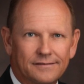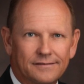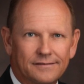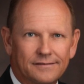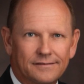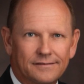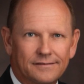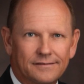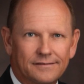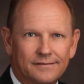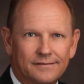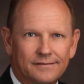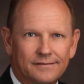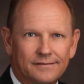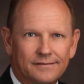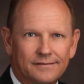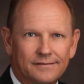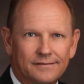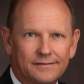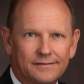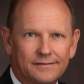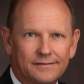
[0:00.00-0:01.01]

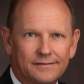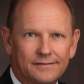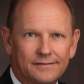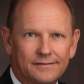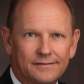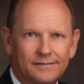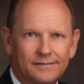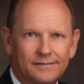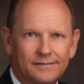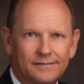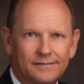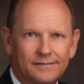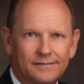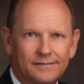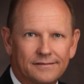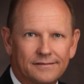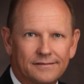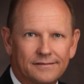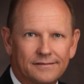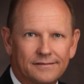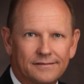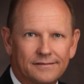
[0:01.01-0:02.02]

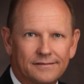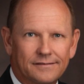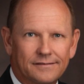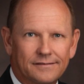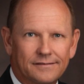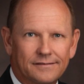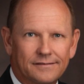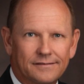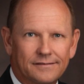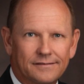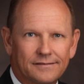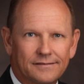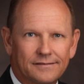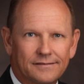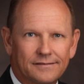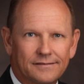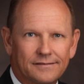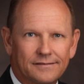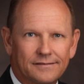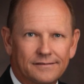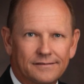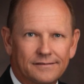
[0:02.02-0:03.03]

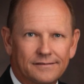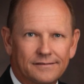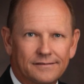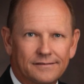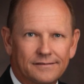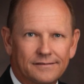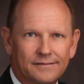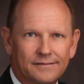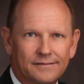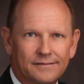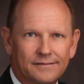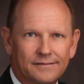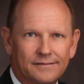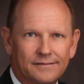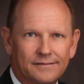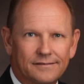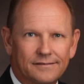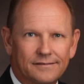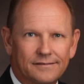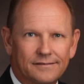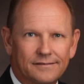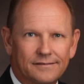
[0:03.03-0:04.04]

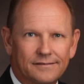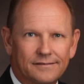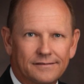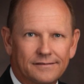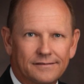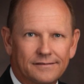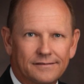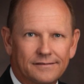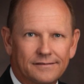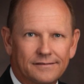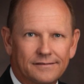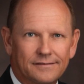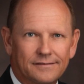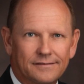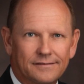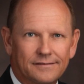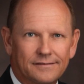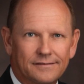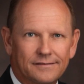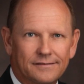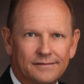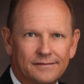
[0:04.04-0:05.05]

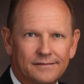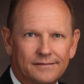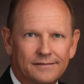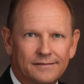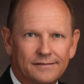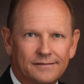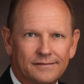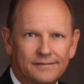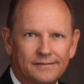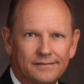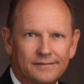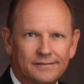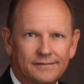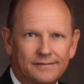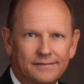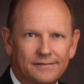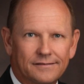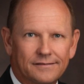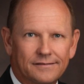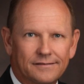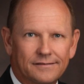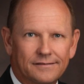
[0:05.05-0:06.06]

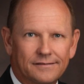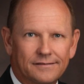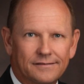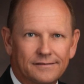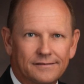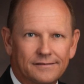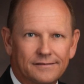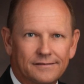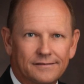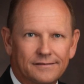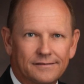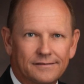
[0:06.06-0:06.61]
The face doesn't move, so there is nothing to read.